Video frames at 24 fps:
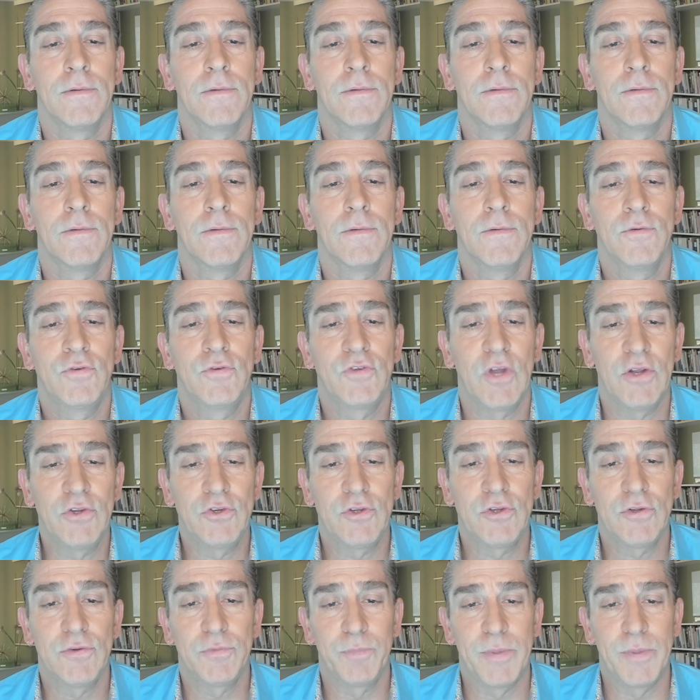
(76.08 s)
Such
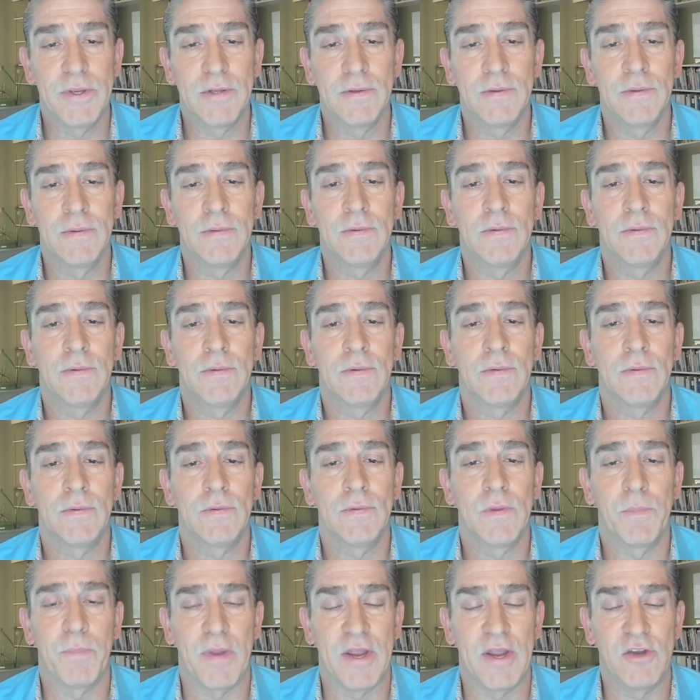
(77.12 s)
has been the
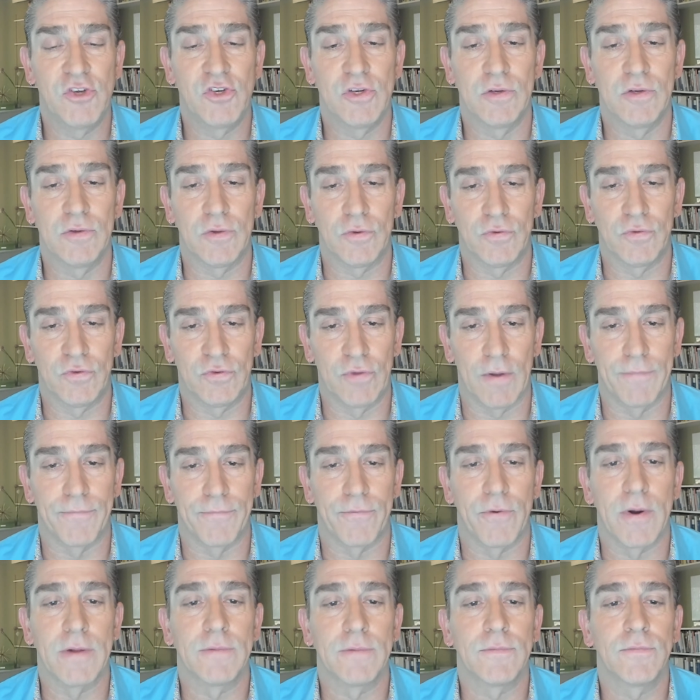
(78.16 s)
patient
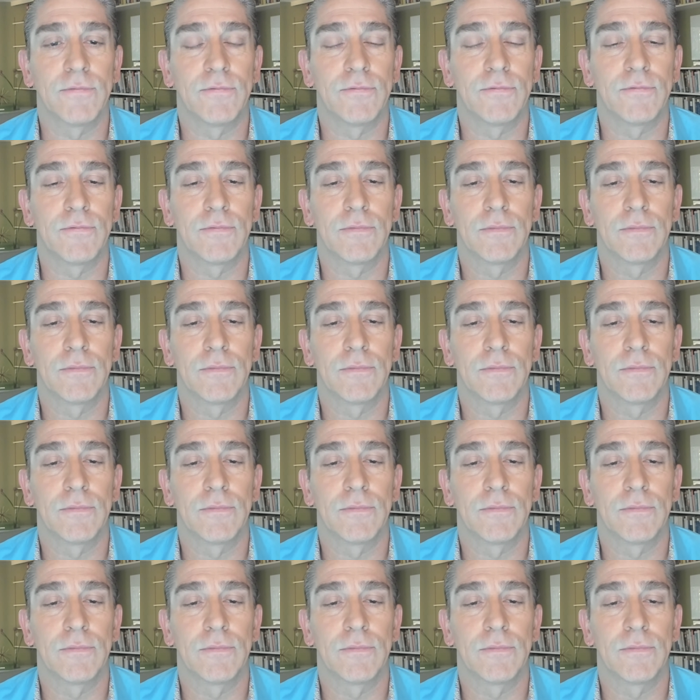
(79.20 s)
sufferance,